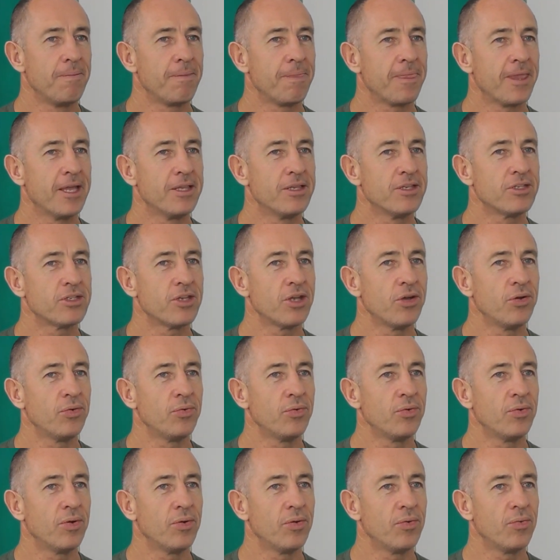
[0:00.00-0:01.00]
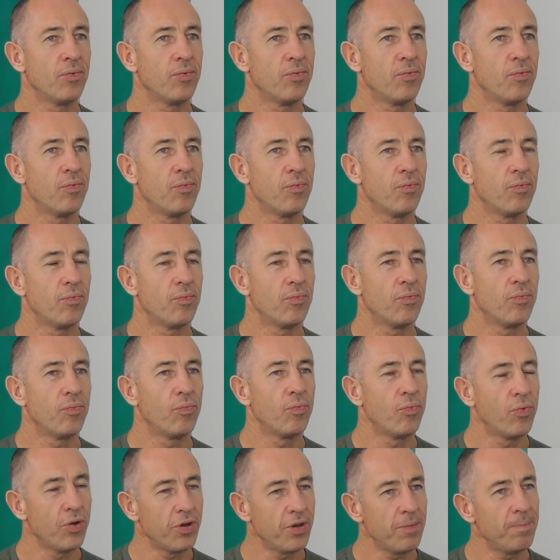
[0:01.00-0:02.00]
And so
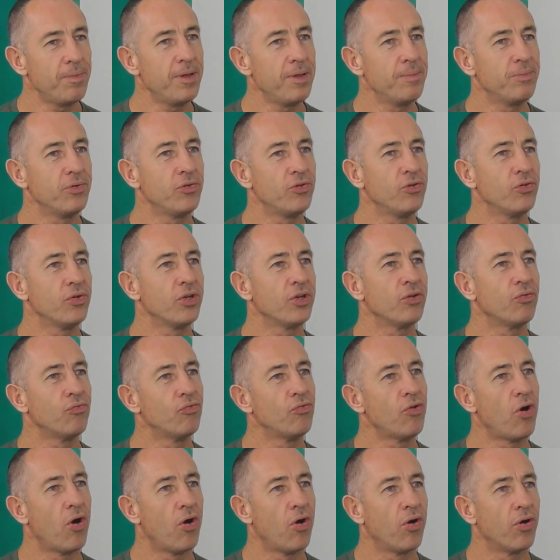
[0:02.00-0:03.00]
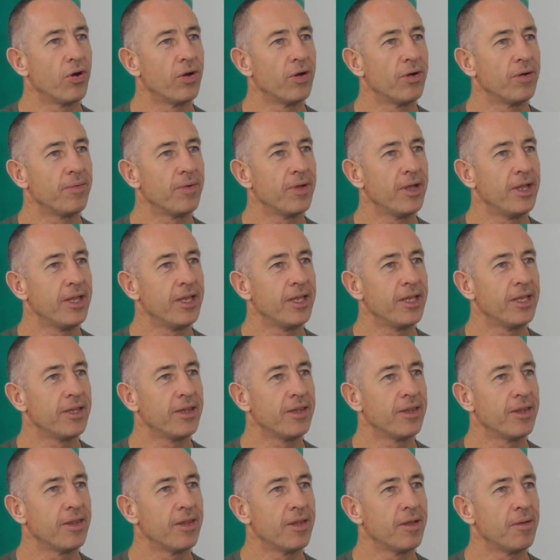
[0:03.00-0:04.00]
what are people doing wrong
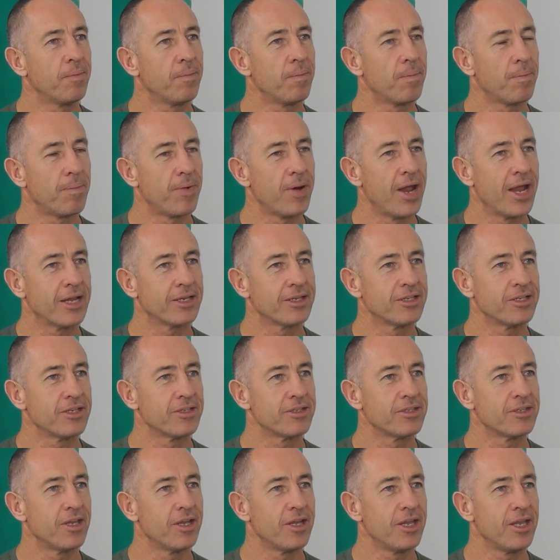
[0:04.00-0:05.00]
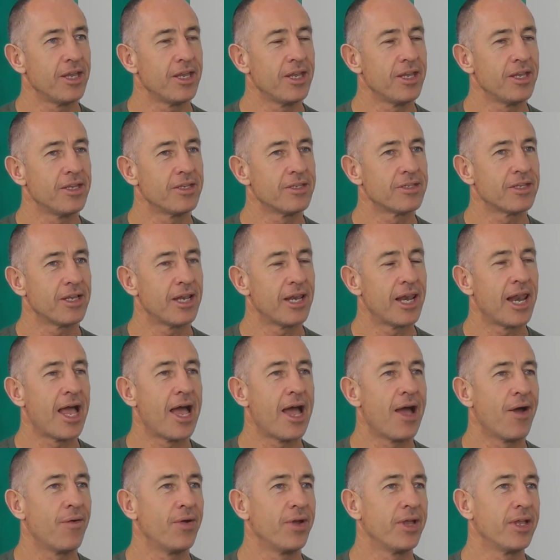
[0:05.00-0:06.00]
in the practice that is
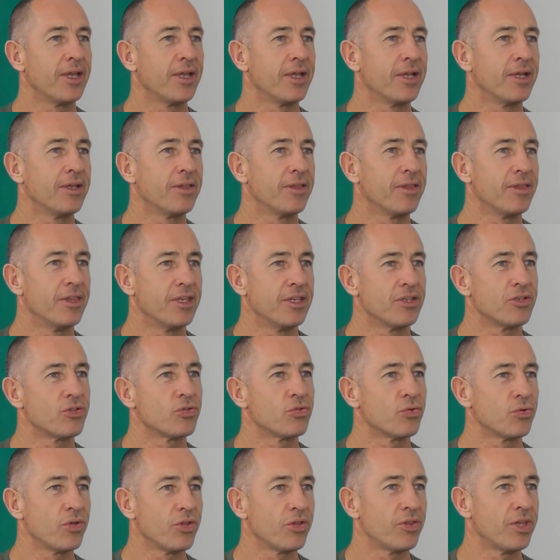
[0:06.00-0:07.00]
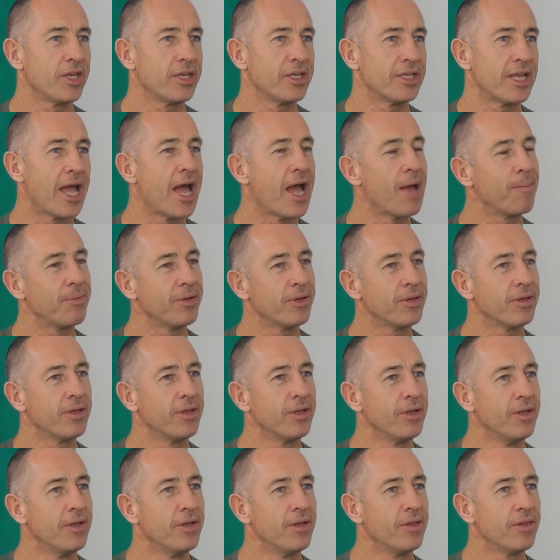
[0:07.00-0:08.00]
allowing this sort of thing to happen,
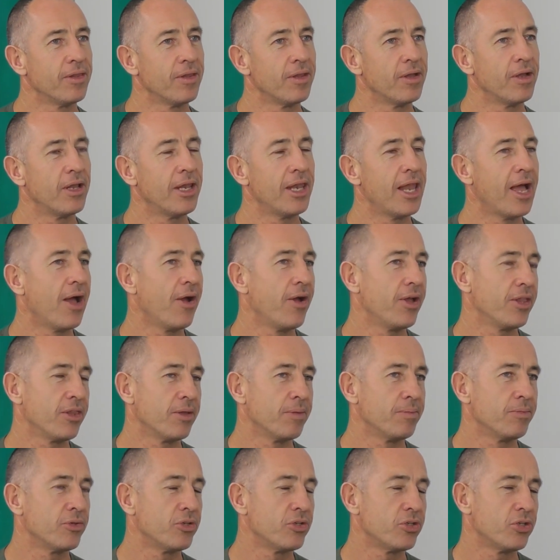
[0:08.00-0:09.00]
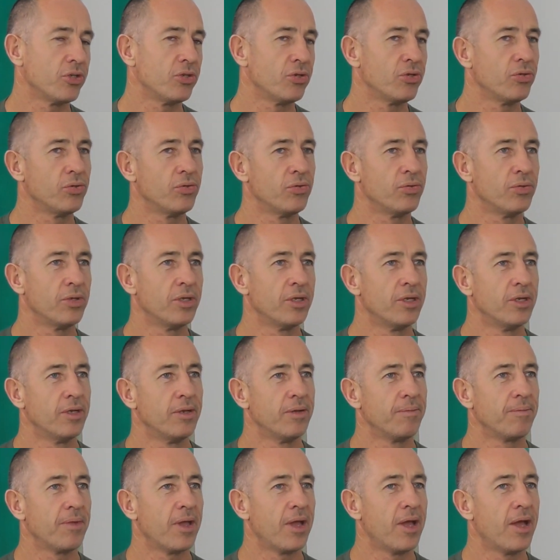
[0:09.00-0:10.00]
allowing them to
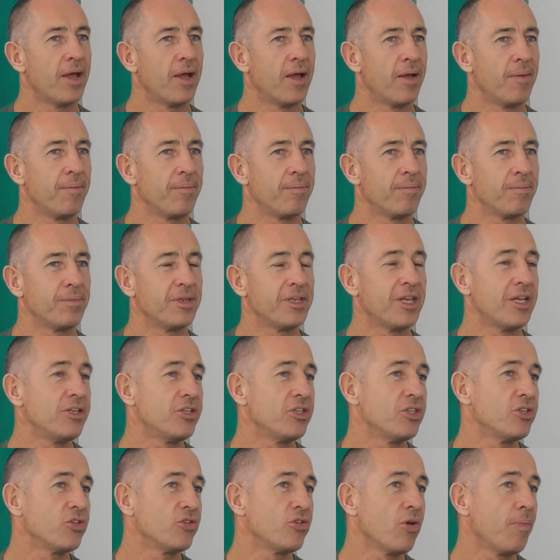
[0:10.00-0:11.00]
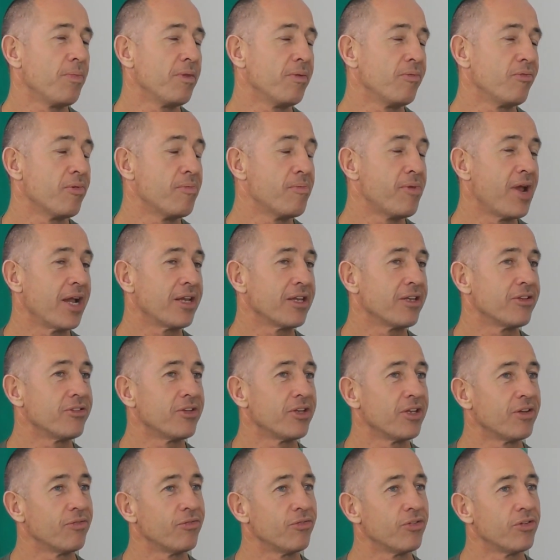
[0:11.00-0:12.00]
potentially stop them from
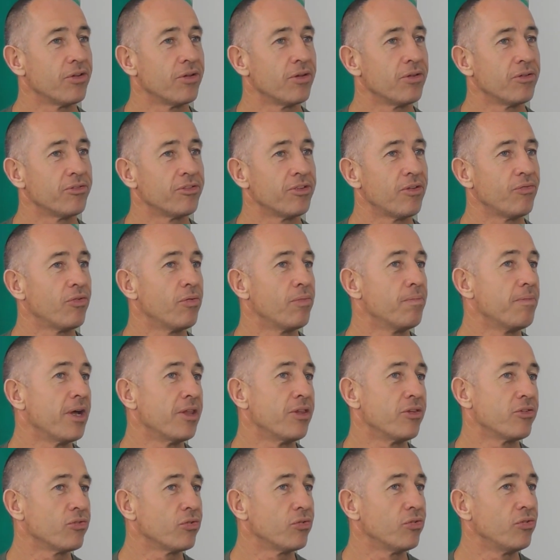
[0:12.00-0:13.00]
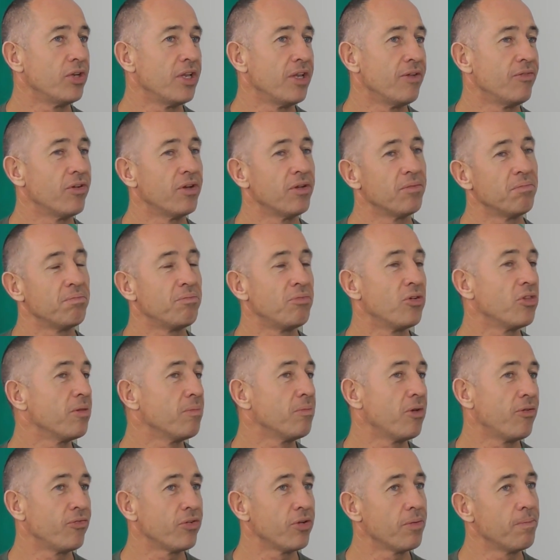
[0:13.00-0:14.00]
practicing for several months or even put
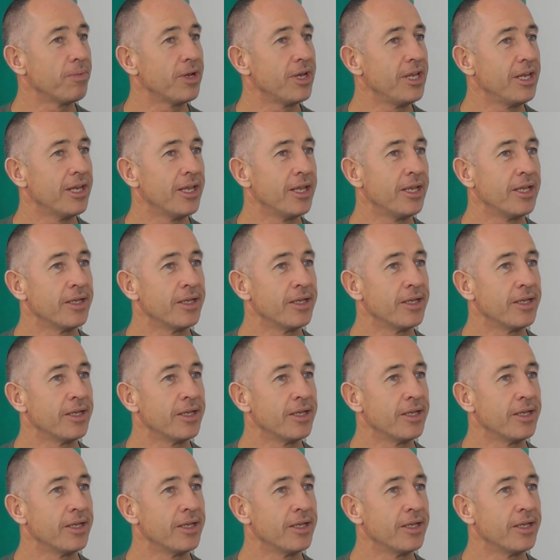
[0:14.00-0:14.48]
them off completely?